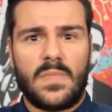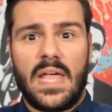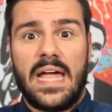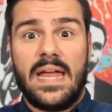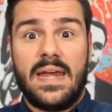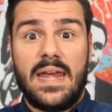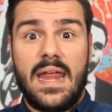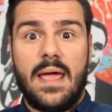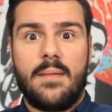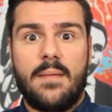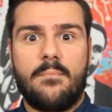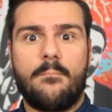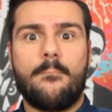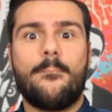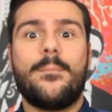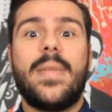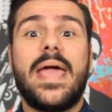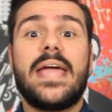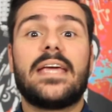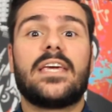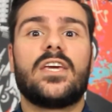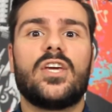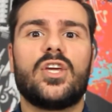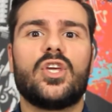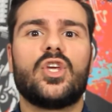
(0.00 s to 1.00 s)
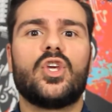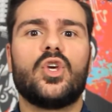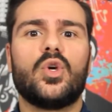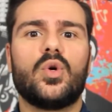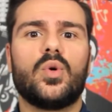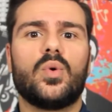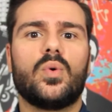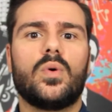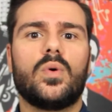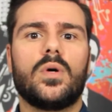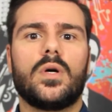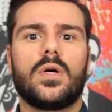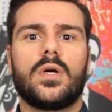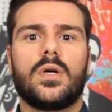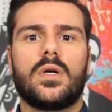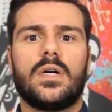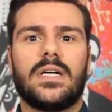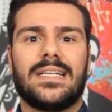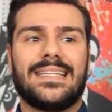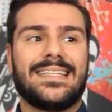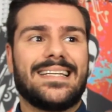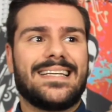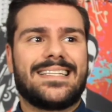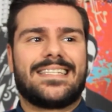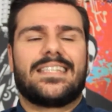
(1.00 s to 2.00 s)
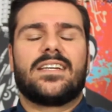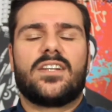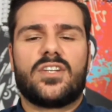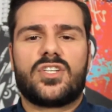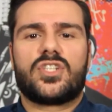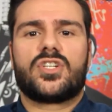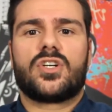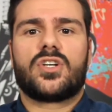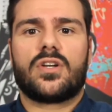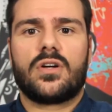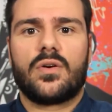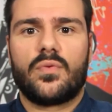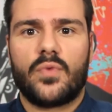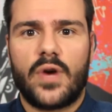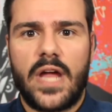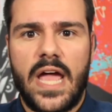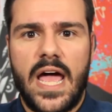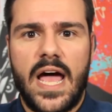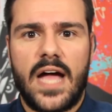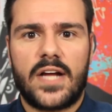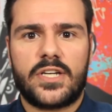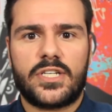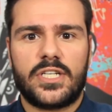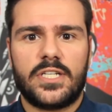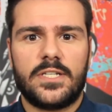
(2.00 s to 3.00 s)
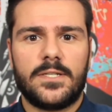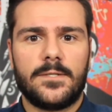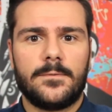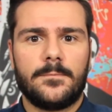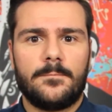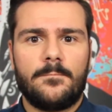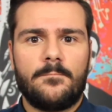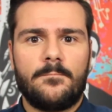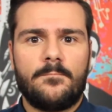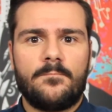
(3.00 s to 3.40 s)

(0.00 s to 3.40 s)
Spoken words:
and making you elicit a certain reaction.